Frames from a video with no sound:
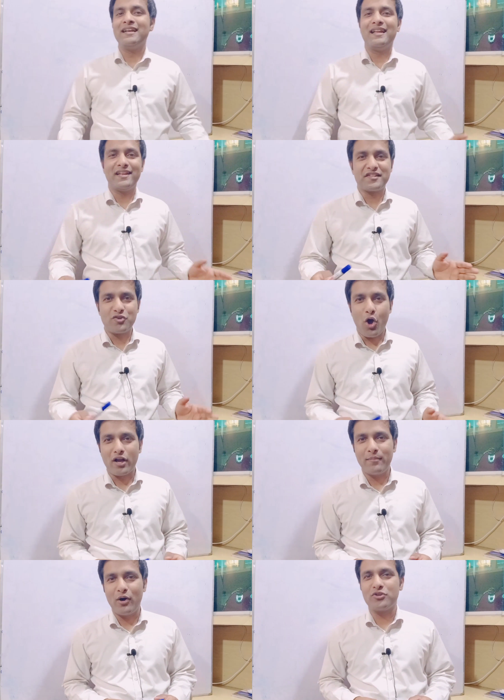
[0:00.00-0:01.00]
let's talk
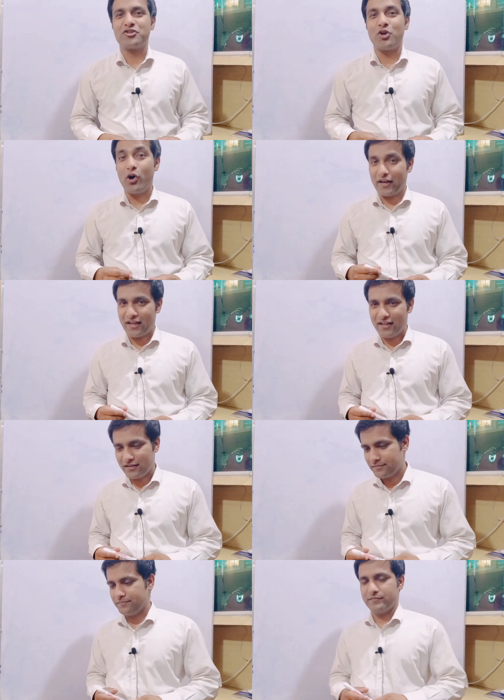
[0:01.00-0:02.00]
about torque.
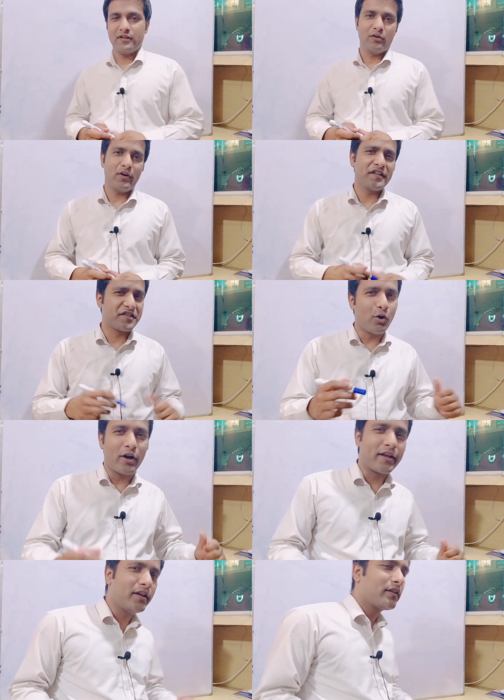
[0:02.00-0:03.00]
What is torque?